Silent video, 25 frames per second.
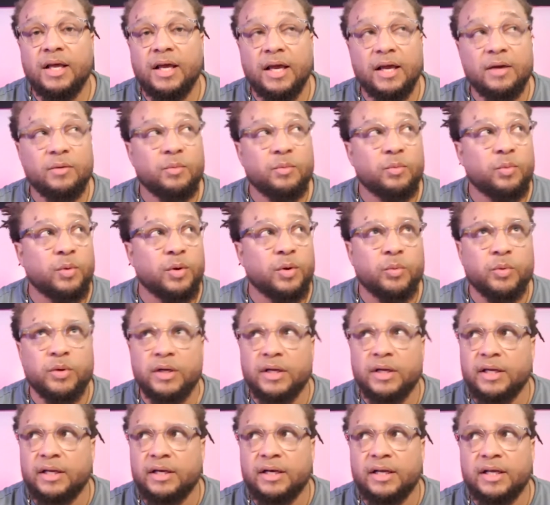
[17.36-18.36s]
we
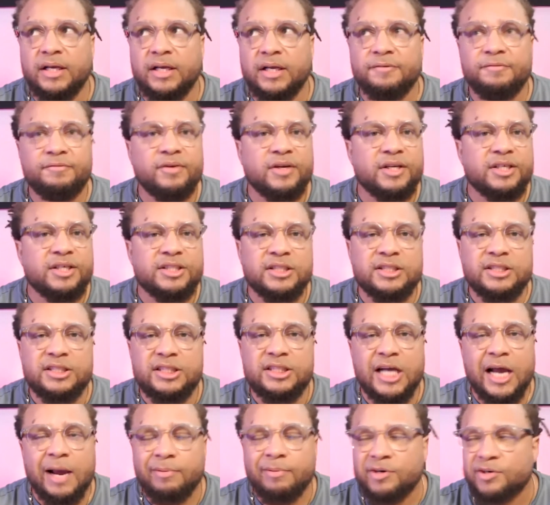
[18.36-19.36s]
in in Ephesians
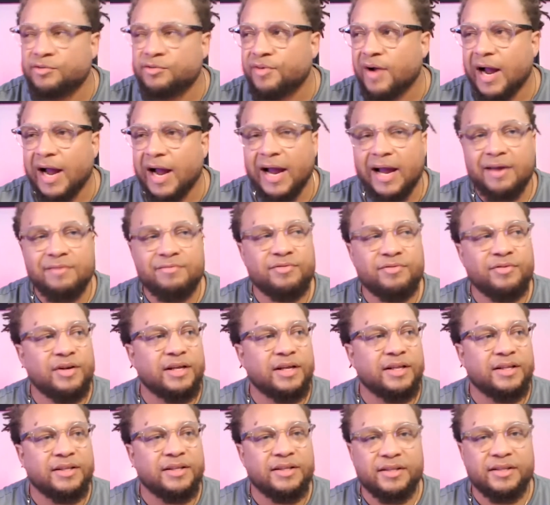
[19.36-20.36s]
chapter five,
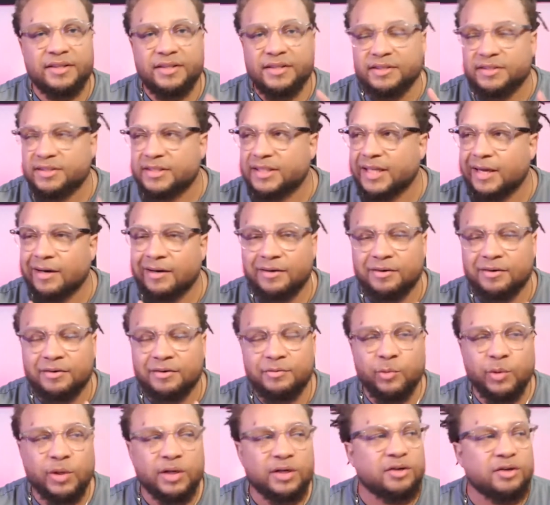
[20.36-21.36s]
uh, there's that
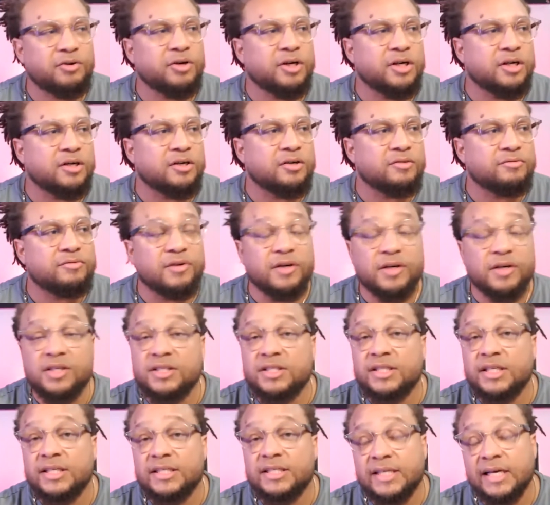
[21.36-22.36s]
one critical
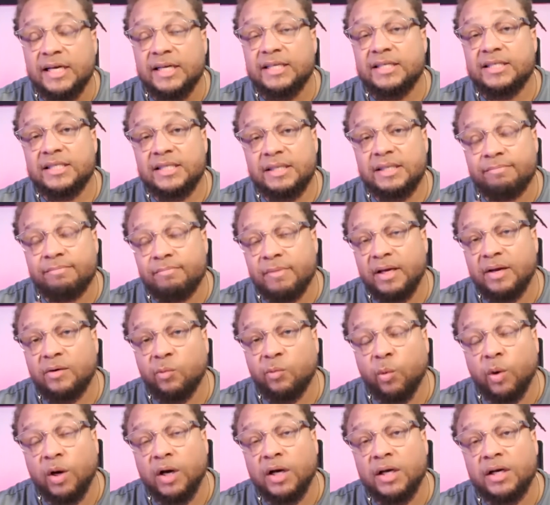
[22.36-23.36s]
verse that says, "Submit
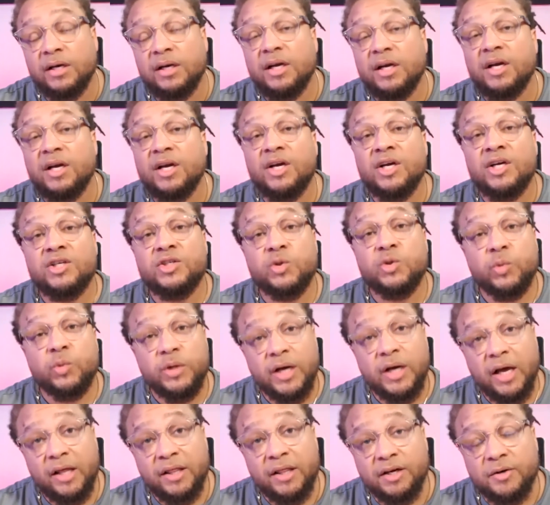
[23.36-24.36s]
one to
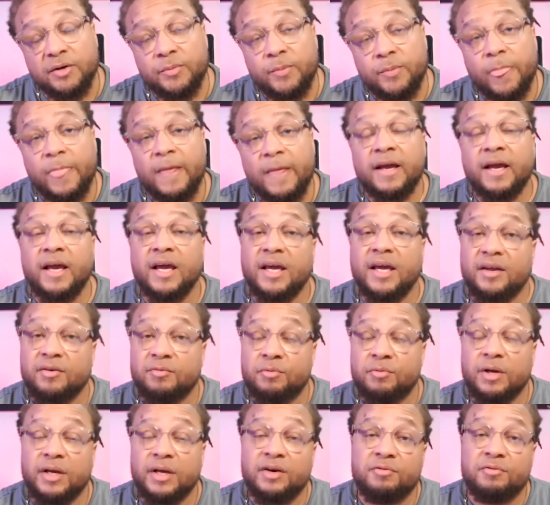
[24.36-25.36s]
another
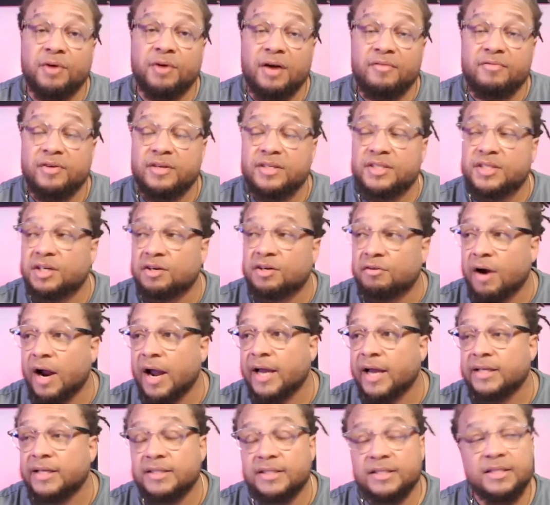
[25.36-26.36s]
in in reverence to
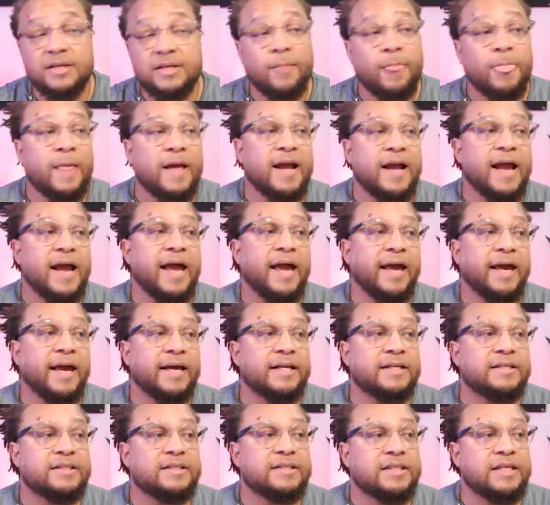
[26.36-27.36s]
Christ."
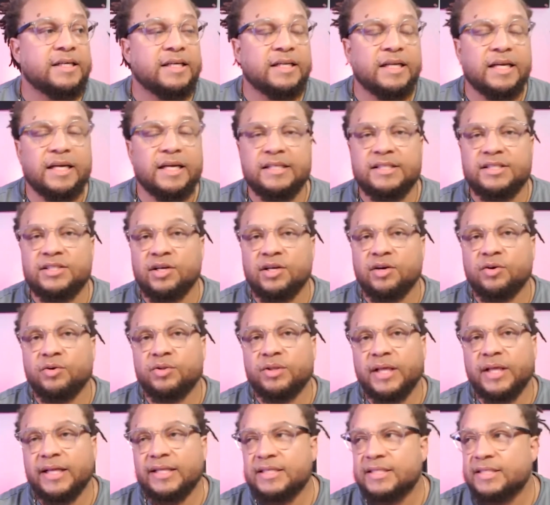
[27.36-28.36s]
And, and so
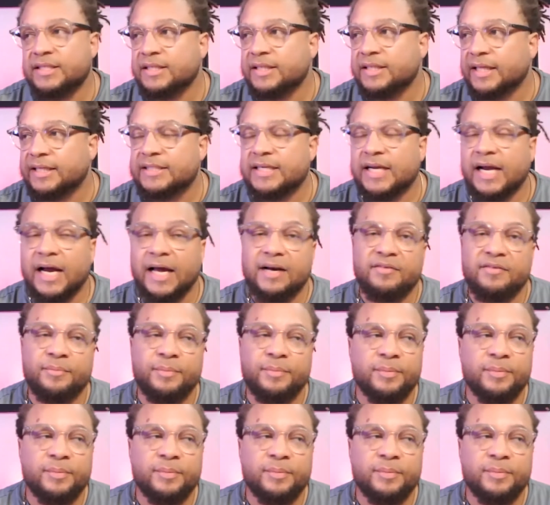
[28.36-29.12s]
that's, that's kind of